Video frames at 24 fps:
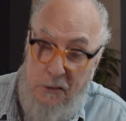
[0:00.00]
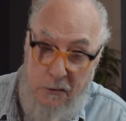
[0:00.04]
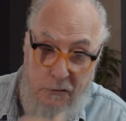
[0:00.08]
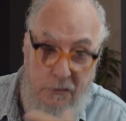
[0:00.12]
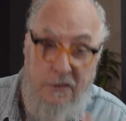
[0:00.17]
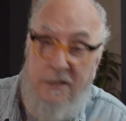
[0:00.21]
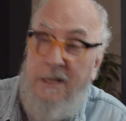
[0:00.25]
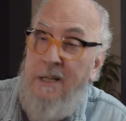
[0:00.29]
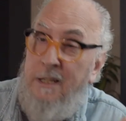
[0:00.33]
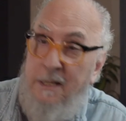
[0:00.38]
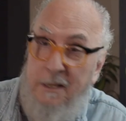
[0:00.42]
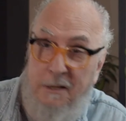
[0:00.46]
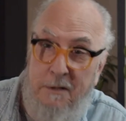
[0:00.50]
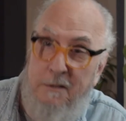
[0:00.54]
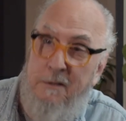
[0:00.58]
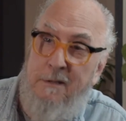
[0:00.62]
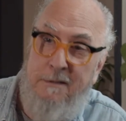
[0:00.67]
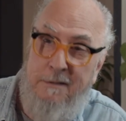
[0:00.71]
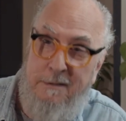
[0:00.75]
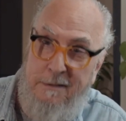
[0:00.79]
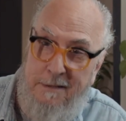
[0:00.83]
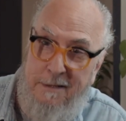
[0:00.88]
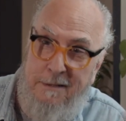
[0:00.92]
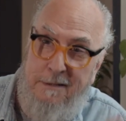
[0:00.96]
dealing
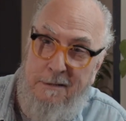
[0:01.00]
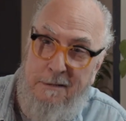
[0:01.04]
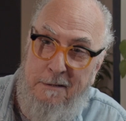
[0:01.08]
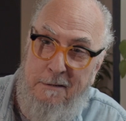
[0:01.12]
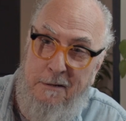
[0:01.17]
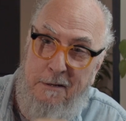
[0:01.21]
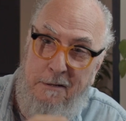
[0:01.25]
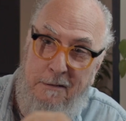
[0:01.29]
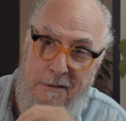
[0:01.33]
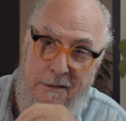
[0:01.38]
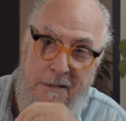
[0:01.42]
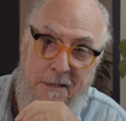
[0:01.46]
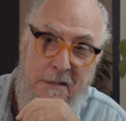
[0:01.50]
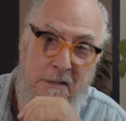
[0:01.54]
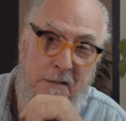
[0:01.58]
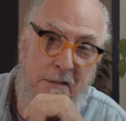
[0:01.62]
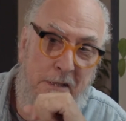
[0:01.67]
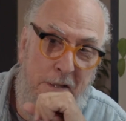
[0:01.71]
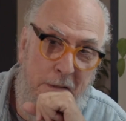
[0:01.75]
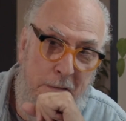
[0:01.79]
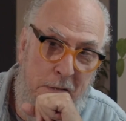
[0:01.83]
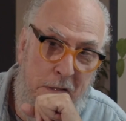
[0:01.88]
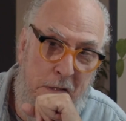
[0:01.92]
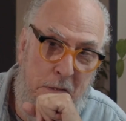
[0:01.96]
on this
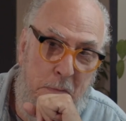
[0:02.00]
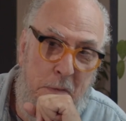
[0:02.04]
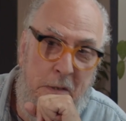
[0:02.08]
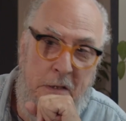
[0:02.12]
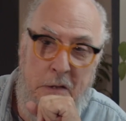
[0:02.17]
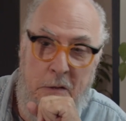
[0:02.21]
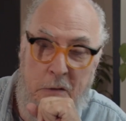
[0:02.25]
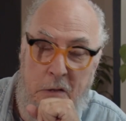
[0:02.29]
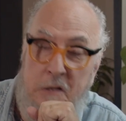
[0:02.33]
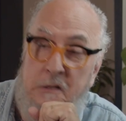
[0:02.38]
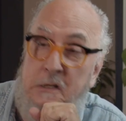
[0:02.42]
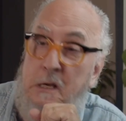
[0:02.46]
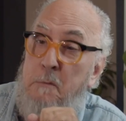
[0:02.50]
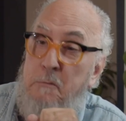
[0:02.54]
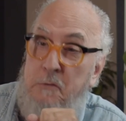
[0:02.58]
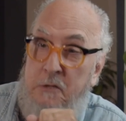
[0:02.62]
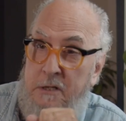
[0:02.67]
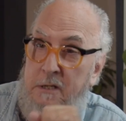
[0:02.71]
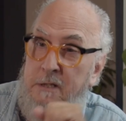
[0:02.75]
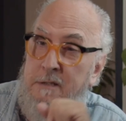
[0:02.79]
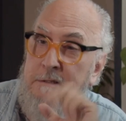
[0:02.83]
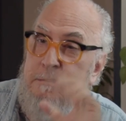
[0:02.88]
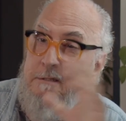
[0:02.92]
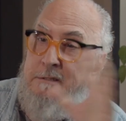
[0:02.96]
particular
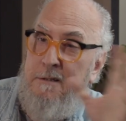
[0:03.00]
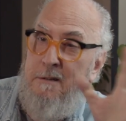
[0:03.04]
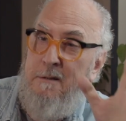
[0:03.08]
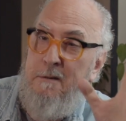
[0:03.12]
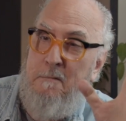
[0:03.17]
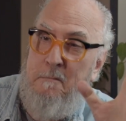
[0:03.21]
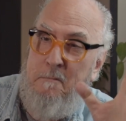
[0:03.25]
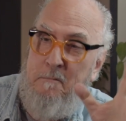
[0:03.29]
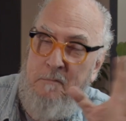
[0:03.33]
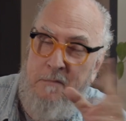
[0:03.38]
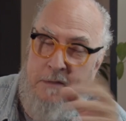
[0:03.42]
subject, and